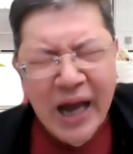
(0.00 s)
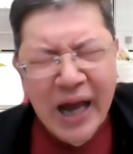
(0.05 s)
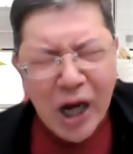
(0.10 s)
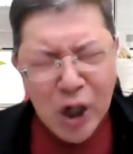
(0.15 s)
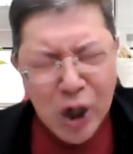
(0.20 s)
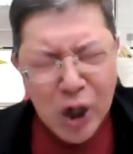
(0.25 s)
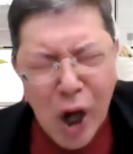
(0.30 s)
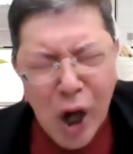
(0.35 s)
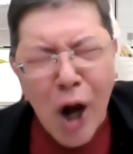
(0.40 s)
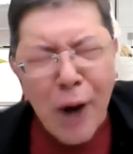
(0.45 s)

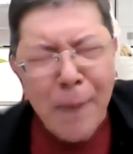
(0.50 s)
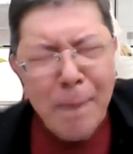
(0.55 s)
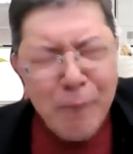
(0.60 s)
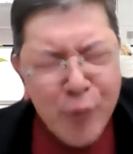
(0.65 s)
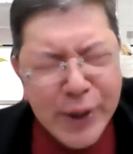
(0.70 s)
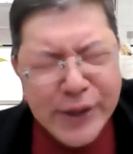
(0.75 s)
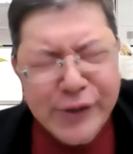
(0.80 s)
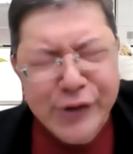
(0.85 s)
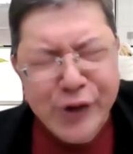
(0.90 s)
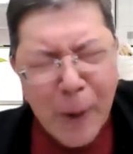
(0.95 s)
Lord,
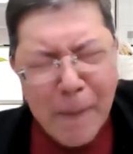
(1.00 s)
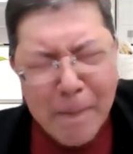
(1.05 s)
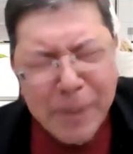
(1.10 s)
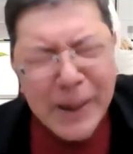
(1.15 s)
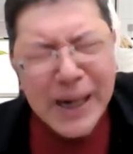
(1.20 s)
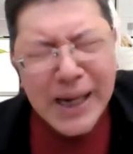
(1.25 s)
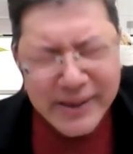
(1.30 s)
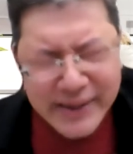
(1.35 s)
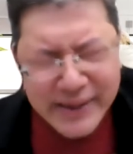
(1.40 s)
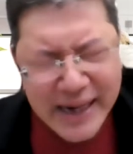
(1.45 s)
with your
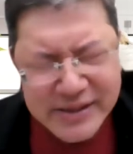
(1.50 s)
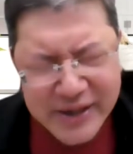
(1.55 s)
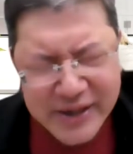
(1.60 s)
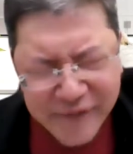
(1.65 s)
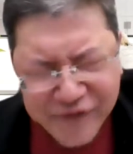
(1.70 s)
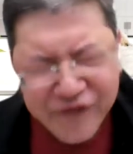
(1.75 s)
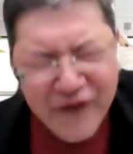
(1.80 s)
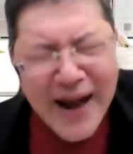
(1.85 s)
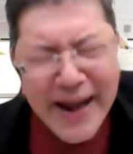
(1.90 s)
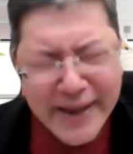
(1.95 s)
blood and the
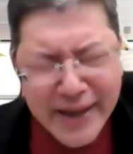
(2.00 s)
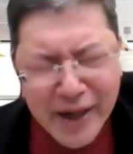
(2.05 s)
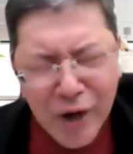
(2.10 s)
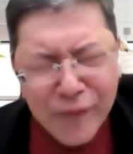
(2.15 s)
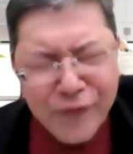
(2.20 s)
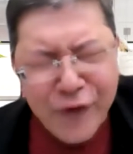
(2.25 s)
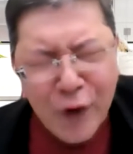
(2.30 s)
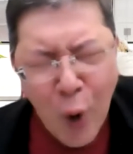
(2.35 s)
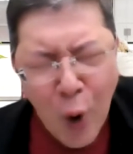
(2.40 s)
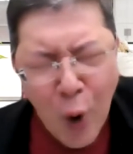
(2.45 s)
fire
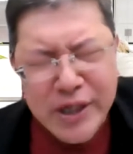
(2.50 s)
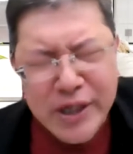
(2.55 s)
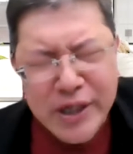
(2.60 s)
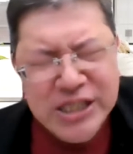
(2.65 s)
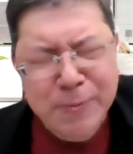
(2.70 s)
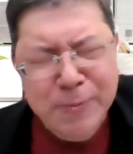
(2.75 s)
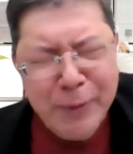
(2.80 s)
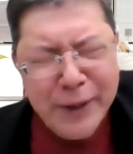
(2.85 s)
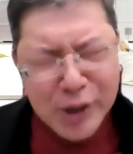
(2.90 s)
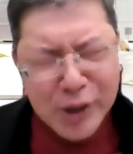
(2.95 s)
of the Holy
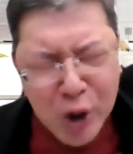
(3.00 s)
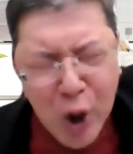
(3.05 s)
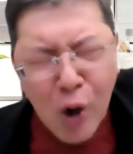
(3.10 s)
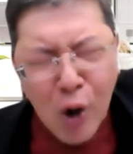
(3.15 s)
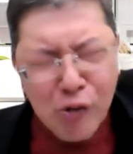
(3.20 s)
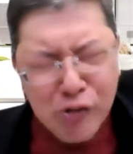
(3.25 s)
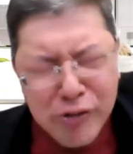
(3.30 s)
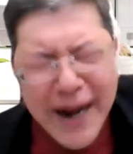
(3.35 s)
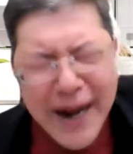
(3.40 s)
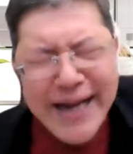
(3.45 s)
Spirit,
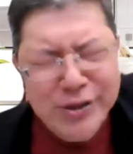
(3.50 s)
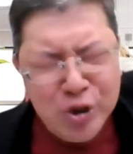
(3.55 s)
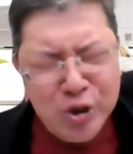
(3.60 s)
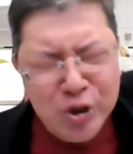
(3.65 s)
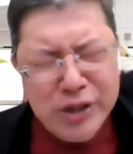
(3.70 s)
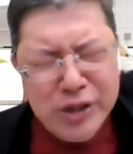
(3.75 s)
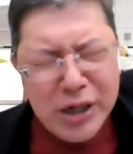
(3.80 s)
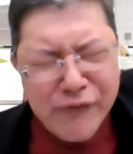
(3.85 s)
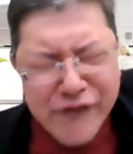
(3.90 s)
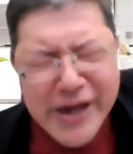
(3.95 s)
go right
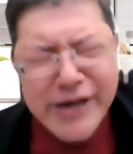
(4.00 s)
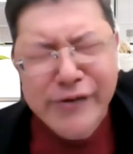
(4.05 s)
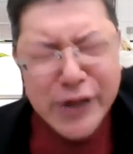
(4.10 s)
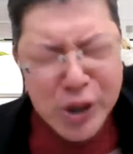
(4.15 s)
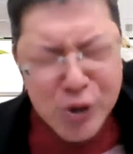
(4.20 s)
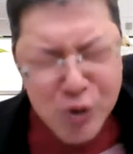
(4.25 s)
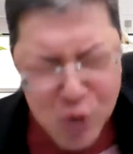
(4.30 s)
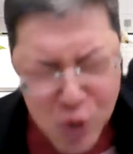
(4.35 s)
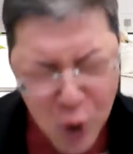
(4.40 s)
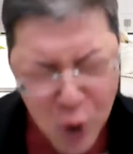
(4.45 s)
to the
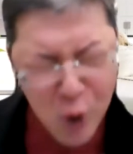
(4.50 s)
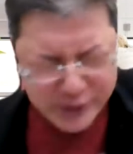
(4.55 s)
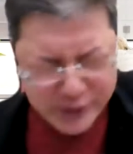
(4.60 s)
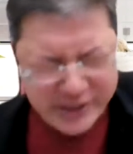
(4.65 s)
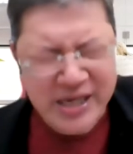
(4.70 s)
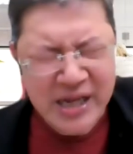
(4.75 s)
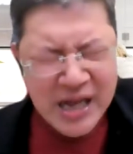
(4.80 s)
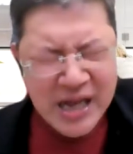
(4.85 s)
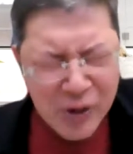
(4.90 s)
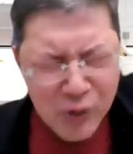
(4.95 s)
very
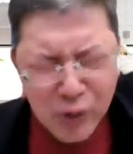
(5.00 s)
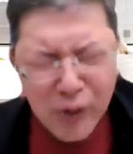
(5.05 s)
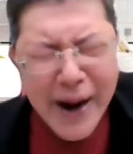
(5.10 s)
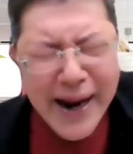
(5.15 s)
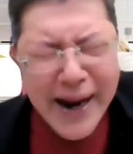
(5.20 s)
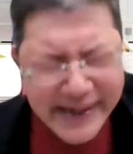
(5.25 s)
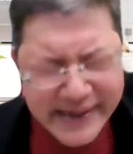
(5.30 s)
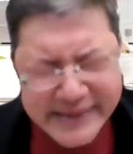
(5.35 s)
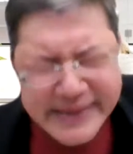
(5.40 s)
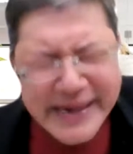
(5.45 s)
root
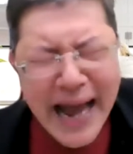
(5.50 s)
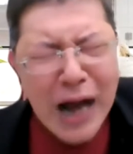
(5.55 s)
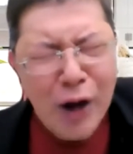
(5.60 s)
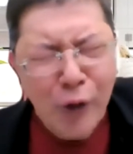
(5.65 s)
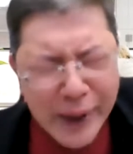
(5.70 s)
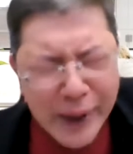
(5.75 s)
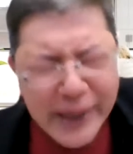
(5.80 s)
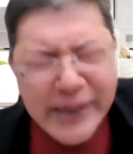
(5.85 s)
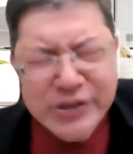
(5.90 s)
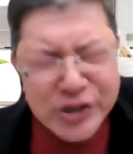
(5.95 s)
right
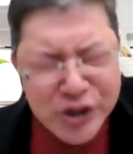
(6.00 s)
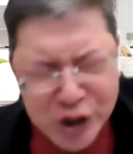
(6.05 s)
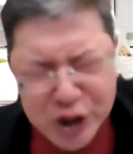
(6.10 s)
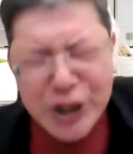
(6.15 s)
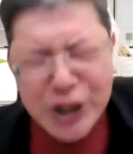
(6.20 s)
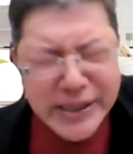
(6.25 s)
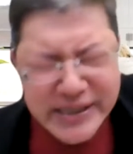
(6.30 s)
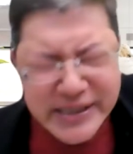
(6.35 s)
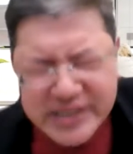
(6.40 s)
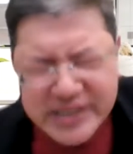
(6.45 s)
now in
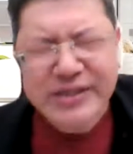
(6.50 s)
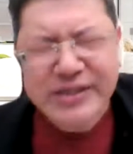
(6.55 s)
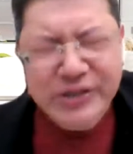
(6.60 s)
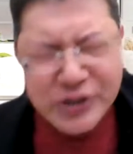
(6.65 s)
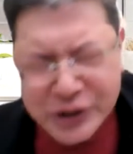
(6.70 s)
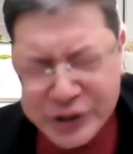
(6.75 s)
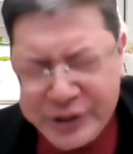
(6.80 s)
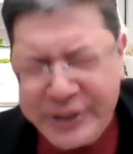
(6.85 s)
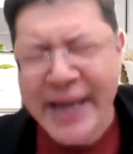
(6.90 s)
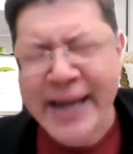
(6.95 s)

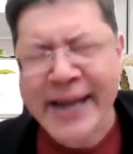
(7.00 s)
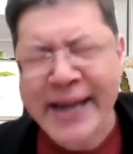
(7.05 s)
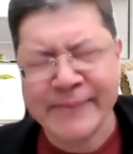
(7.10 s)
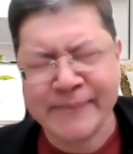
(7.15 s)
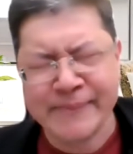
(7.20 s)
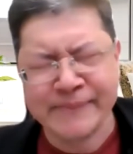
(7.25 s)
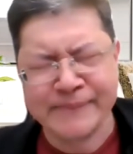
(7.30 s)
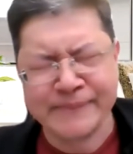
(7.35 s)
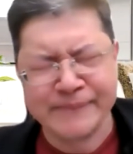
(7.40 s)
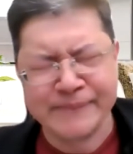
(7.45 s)
Jesus' name.